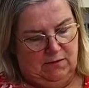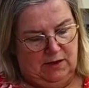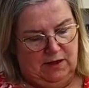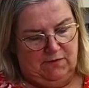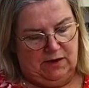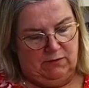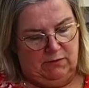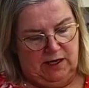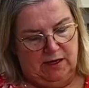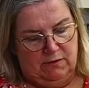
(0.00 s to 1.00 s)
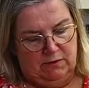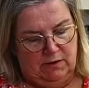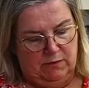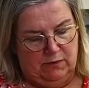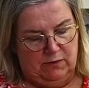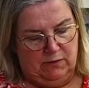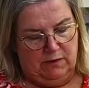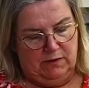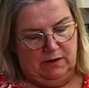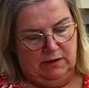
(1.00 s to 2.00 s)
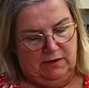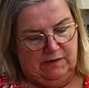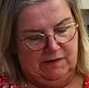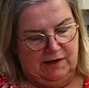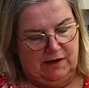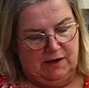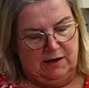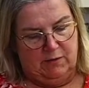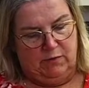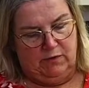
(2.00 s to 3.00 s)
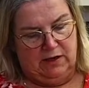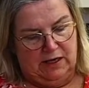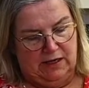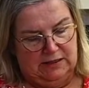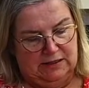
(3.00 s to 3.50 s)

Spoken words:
If I wring out the bowl, it looks like I will get